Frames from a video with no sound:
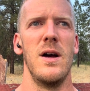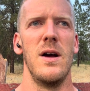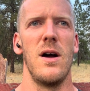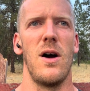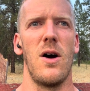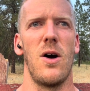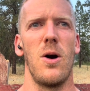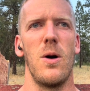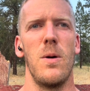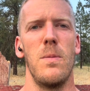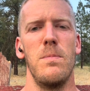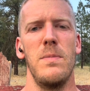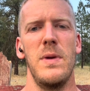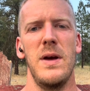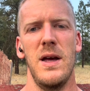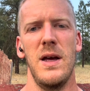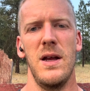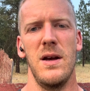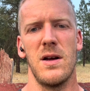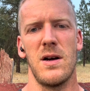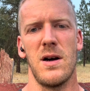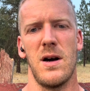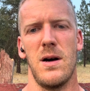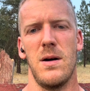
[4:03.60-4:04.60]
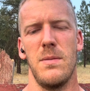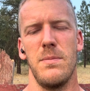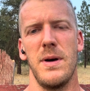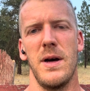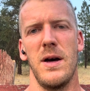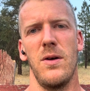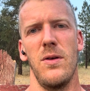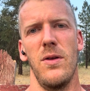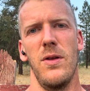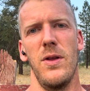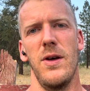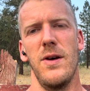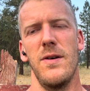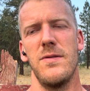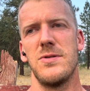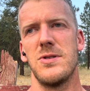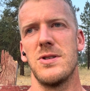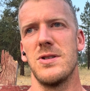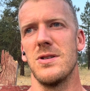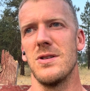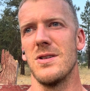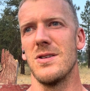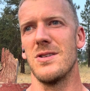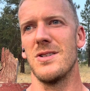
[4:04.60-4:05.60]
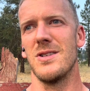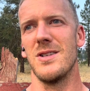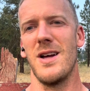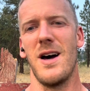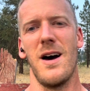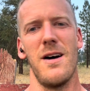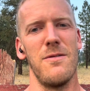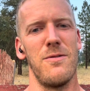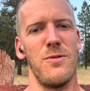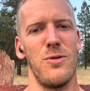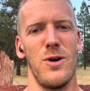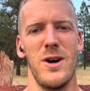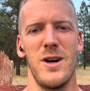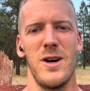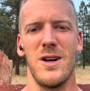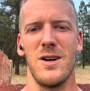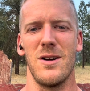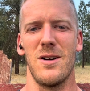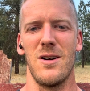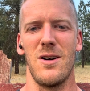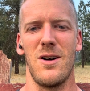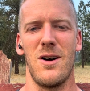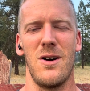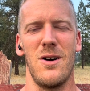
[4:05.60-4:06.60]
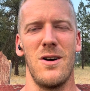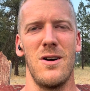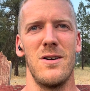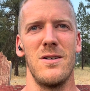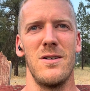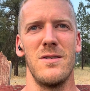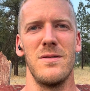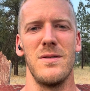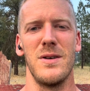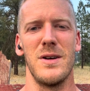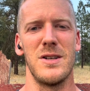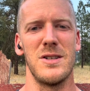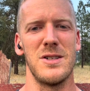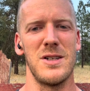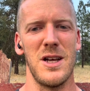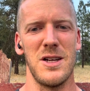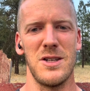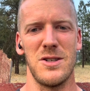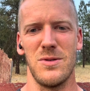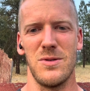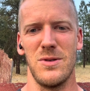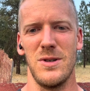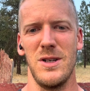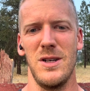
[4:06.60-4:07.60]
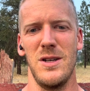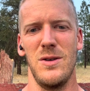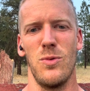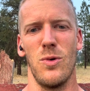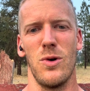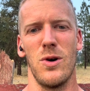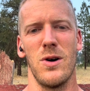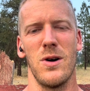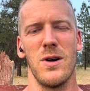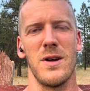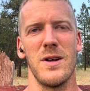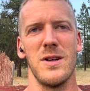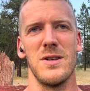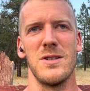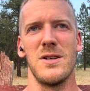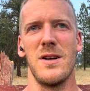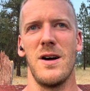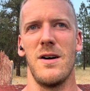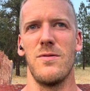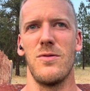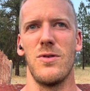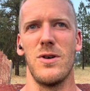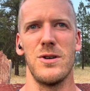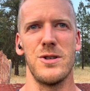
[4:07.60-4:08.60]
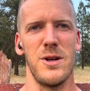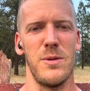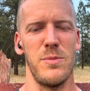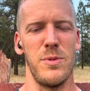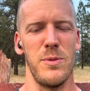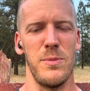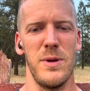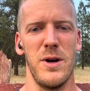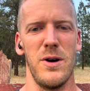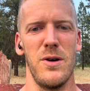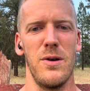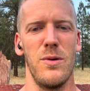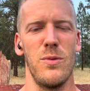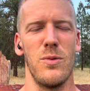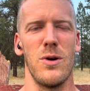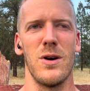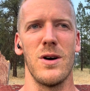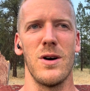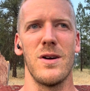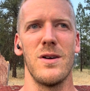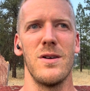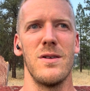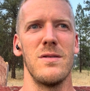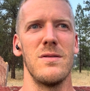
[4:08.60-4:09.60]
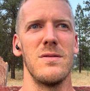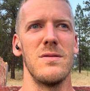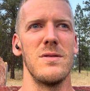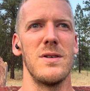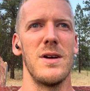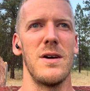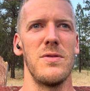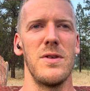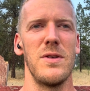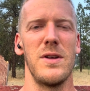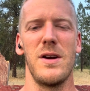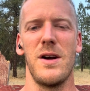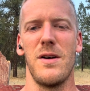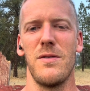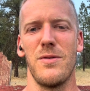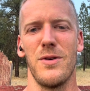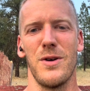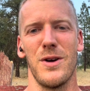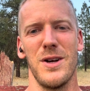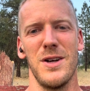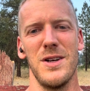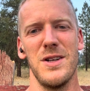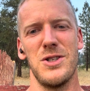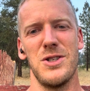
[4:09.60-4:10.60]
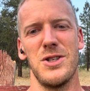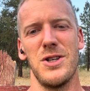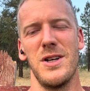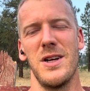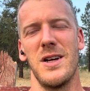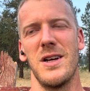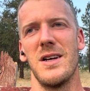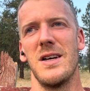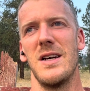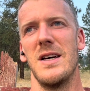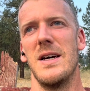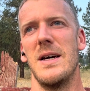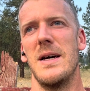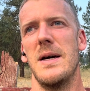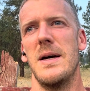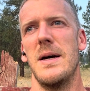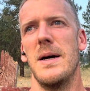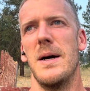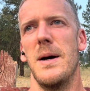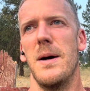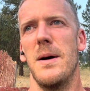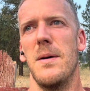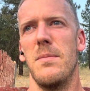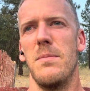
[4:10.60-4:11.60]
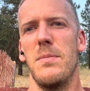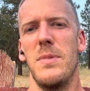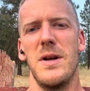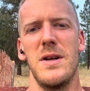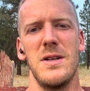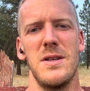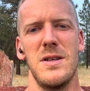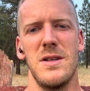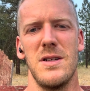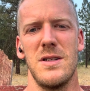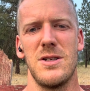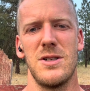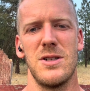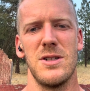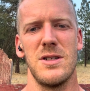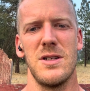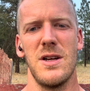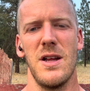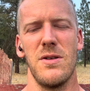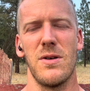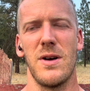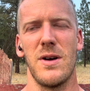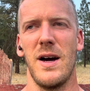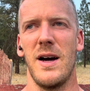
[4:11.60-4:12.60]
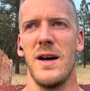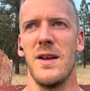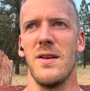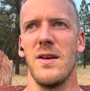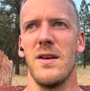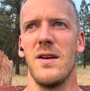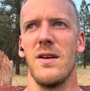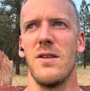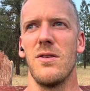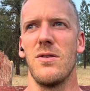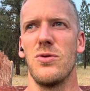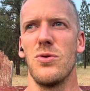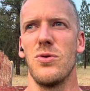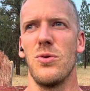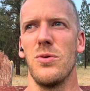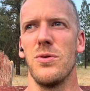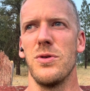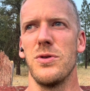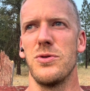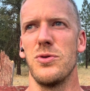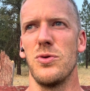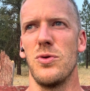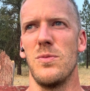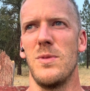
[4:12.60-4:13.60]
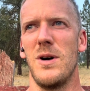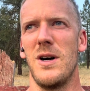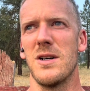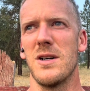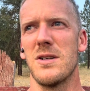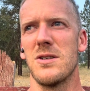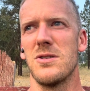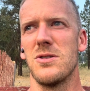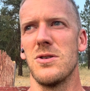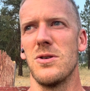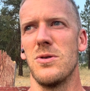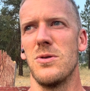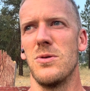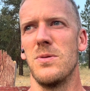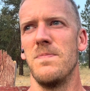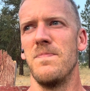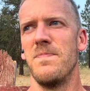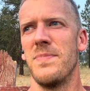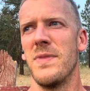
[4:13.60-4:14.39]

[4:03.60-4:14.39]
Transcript: our main compound lifts. It's not for our accessory work. It's not for our supplementary work. Definitely not for conditioning, but it, it's just another guideline, another tool in the toolbox. So